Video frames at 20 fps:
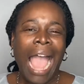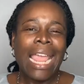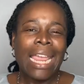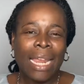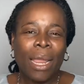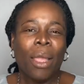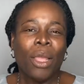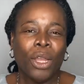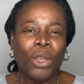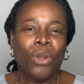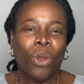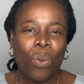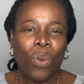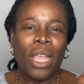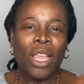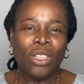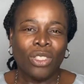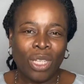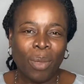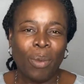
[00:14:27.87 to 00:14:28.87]
I
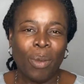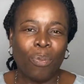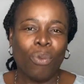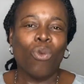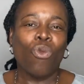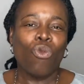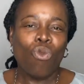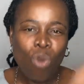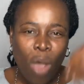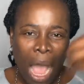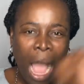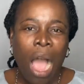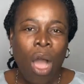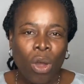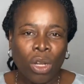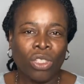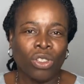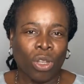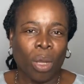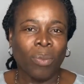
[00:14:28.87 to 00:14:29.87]
when you see people who
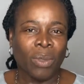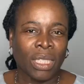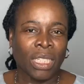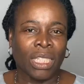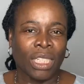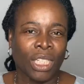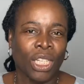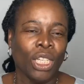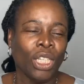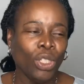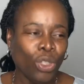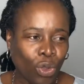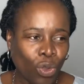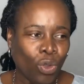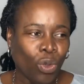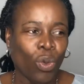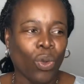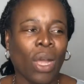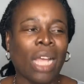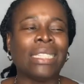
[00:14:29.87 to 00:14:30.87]
are on something,
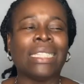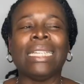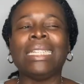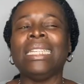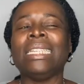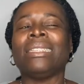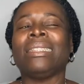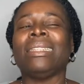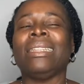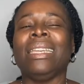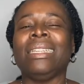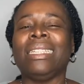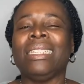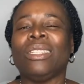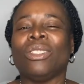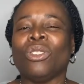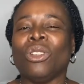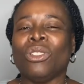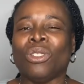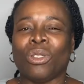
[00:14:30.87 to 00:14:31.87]
I said, this
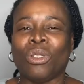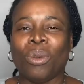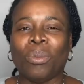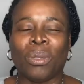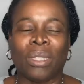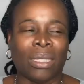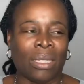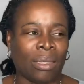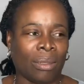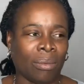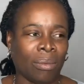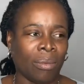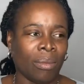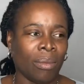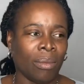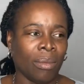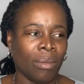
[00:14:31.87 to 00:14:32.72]
lady is on something.